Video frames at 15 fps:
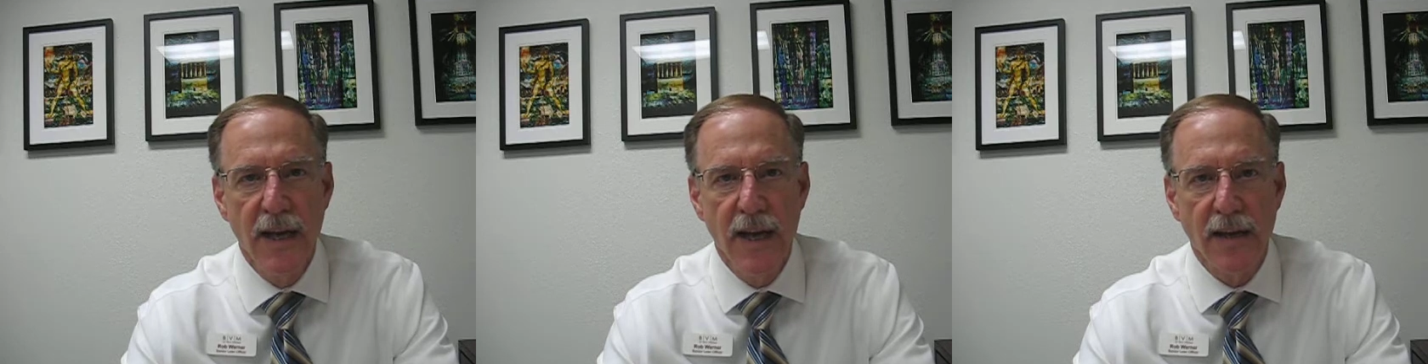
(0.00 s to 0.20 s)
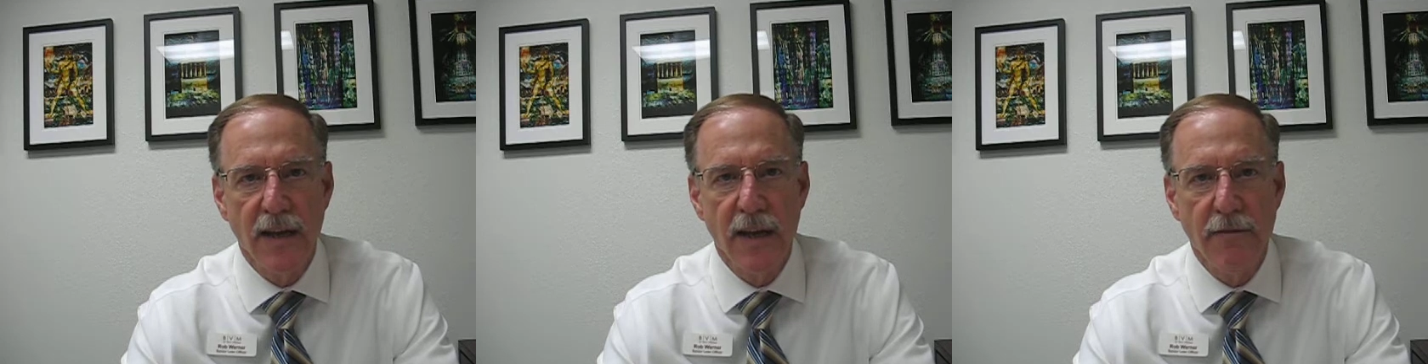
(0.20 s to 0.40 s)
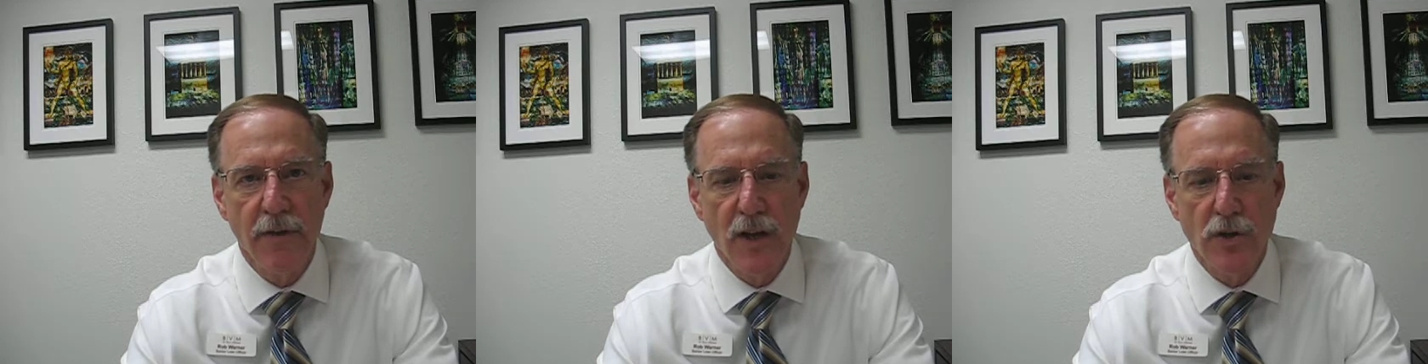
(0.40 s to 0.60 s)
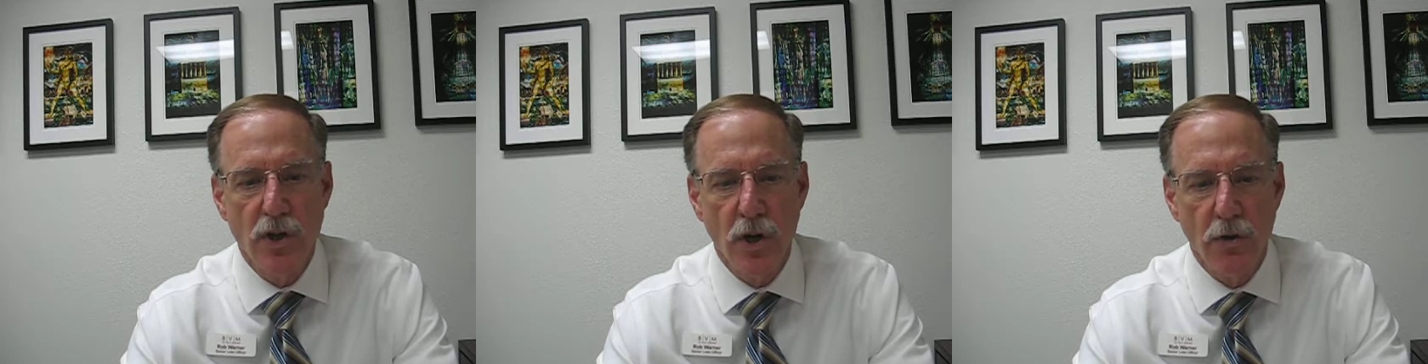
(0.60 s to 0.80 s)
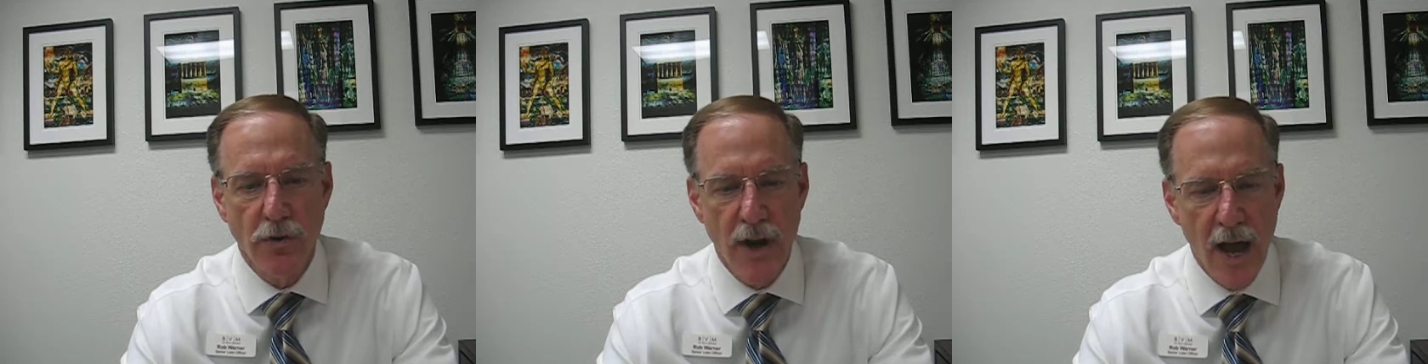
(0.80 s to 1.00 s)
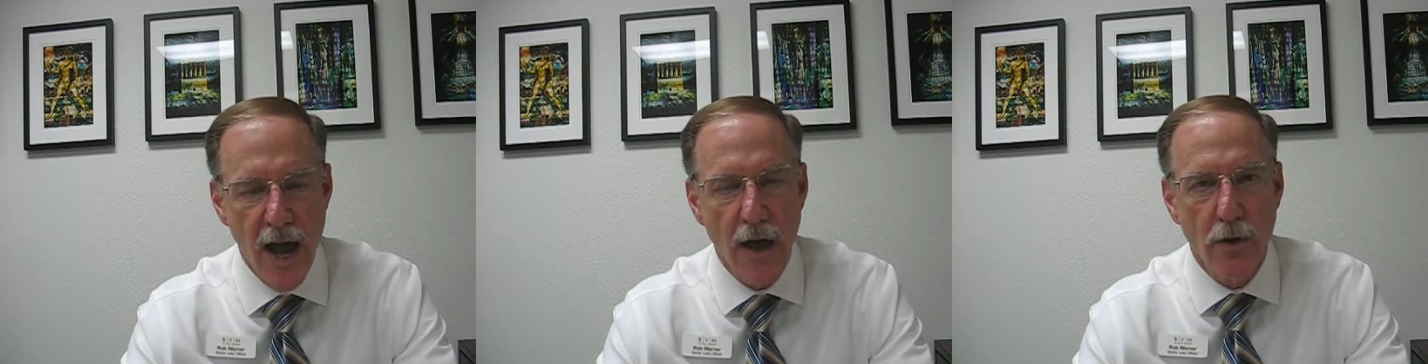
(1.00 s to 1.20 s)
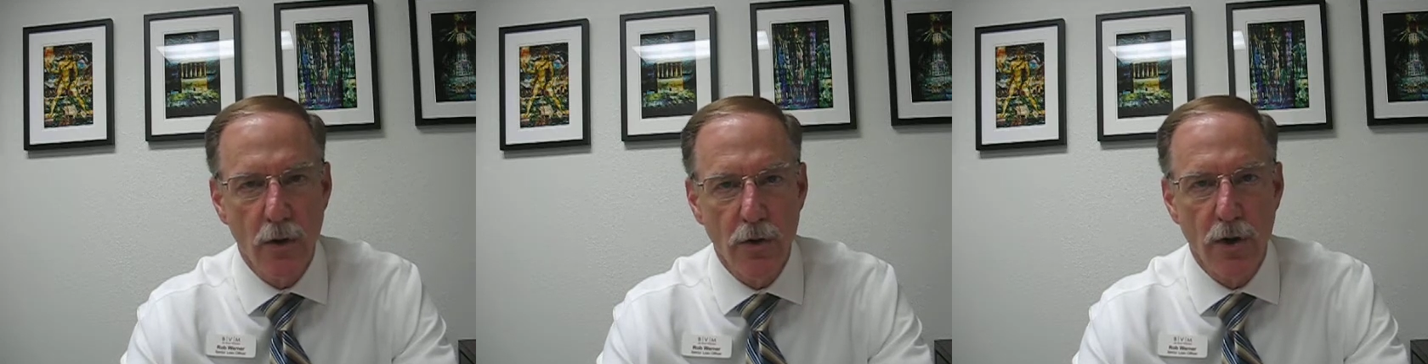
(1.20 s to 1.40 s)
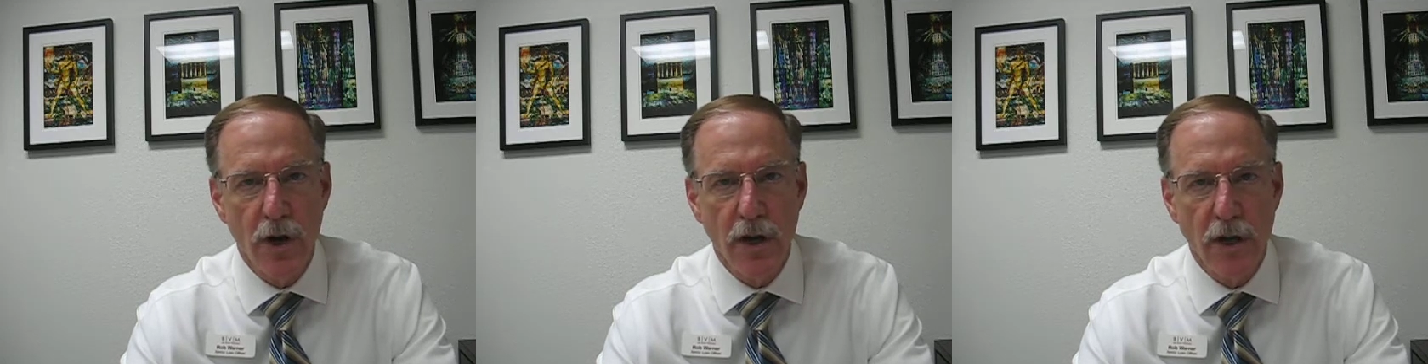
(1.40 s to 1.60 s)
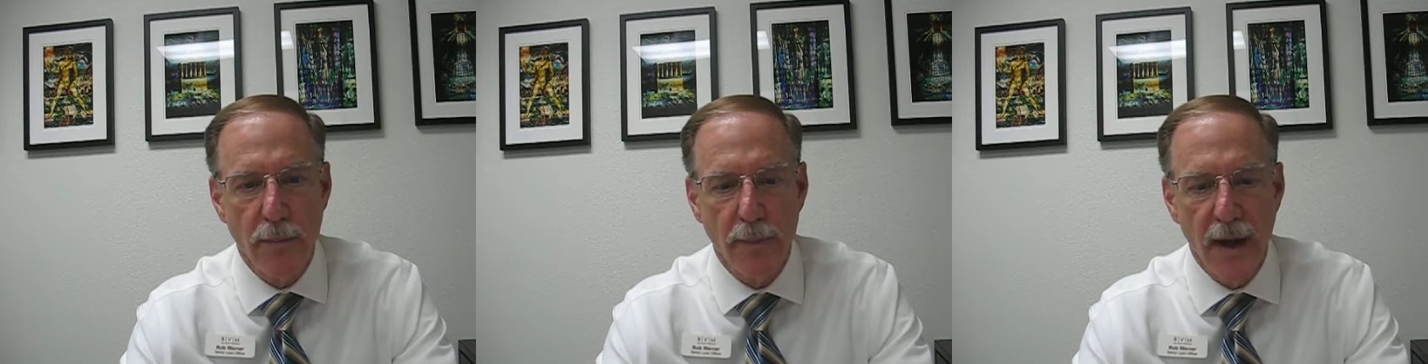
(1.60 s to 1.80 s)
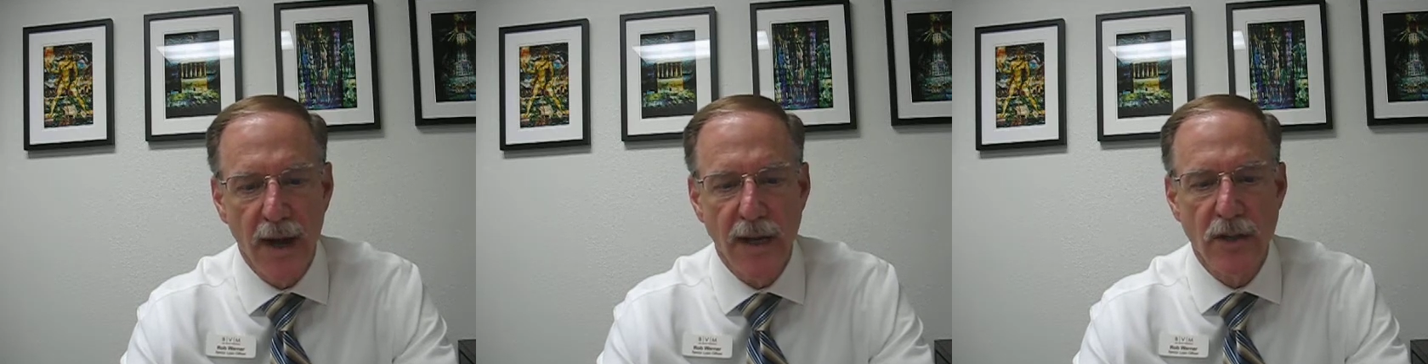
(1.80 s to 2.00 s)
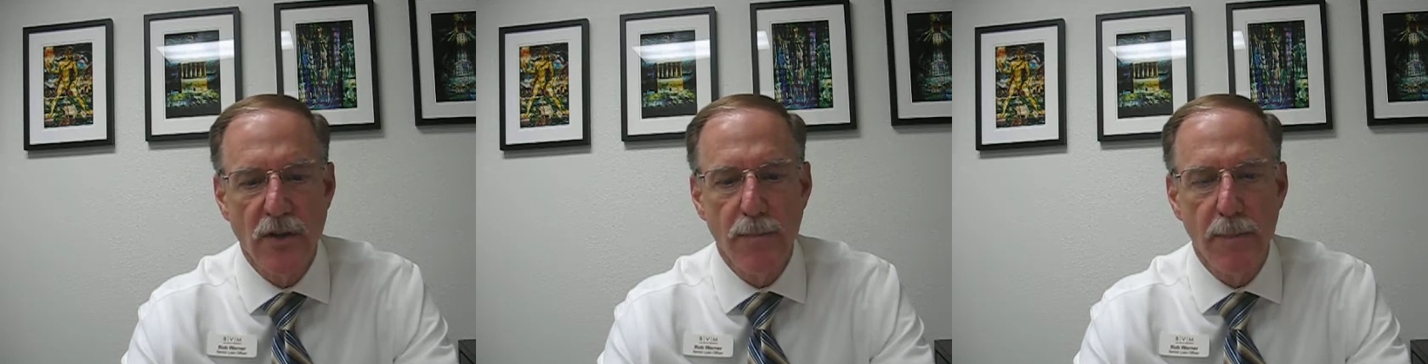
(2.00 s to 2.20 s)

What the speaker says: And conventional, non-owner occupied,